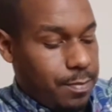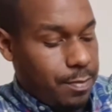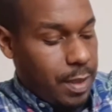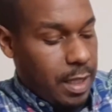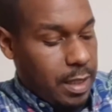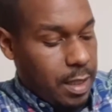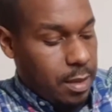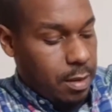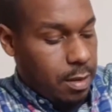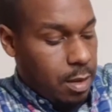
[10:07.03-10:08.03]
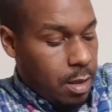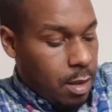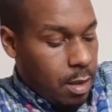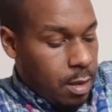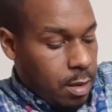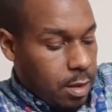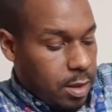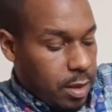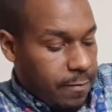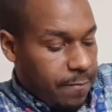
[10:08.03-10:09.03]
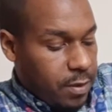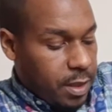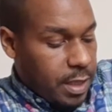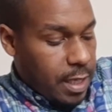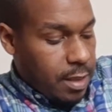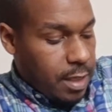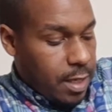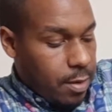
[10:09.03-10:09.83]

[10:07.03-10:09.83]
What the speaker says: and then until they fully tighten down.